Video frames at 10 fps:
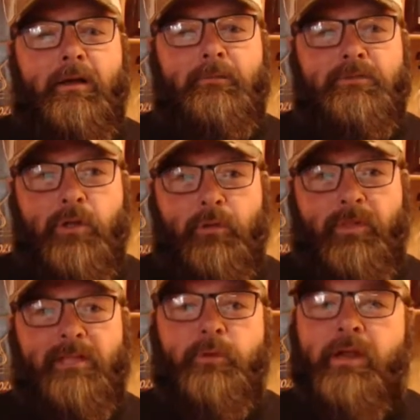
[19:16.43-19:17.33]
So
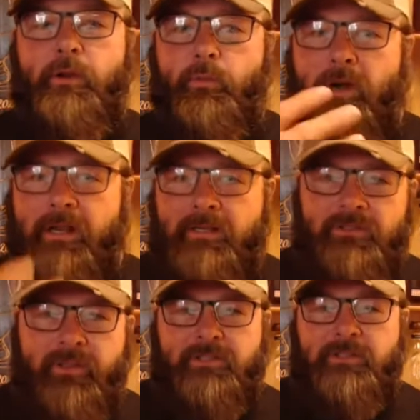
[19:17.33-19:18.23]
that's why you run
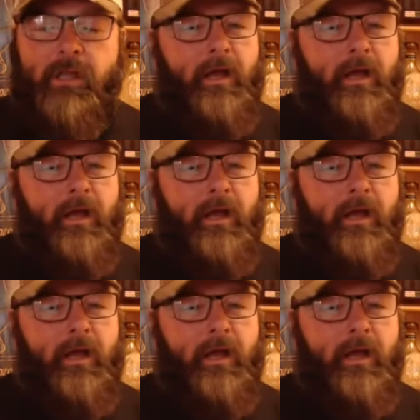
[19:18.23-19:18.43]
into this.